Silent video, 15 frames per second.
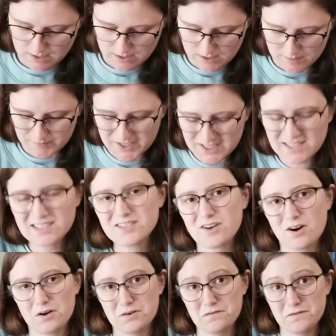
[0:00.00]
because it's
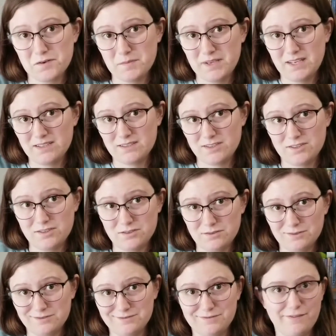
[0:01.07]
hard for me to
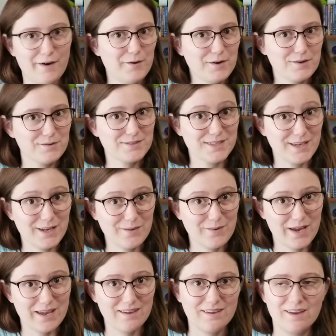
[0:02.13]
do photos
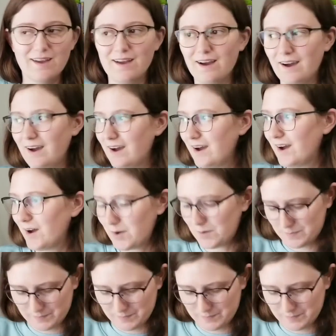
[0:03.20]
anyway. I